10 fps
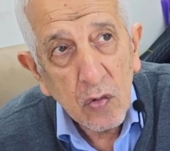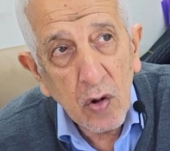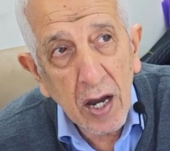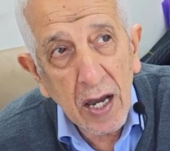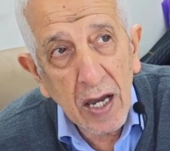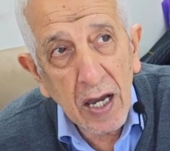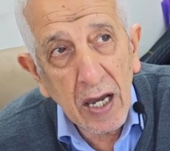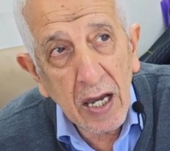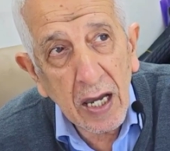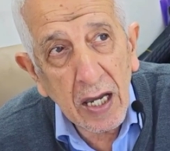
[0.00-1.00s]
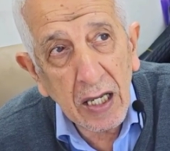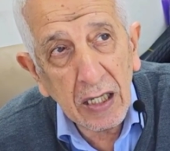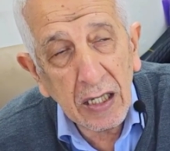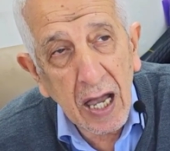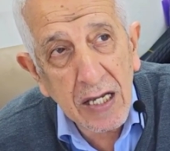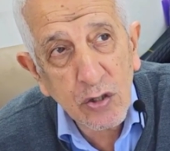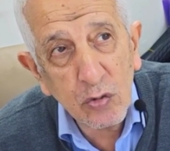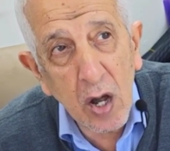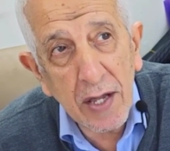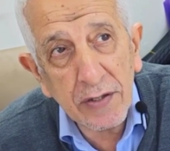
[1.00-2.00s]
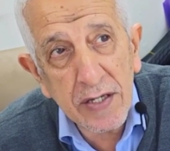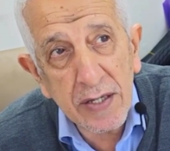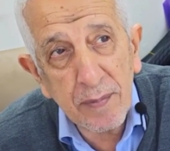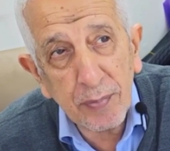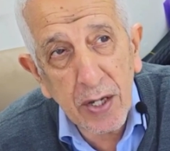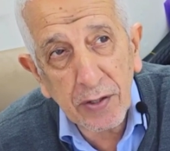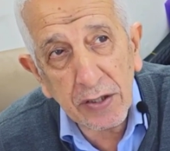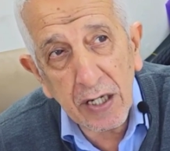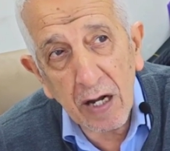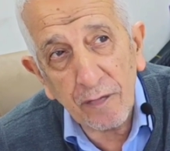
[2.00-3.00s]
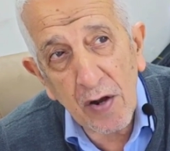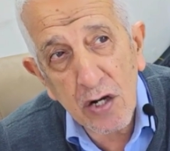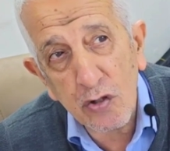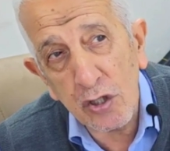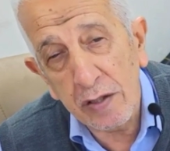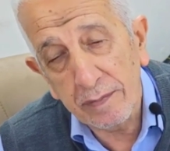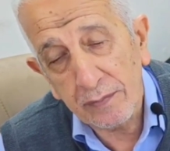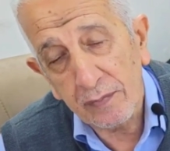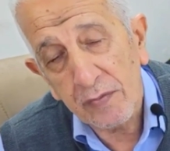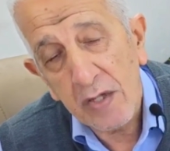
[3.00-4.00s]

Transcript: where the last one is impaired renal function.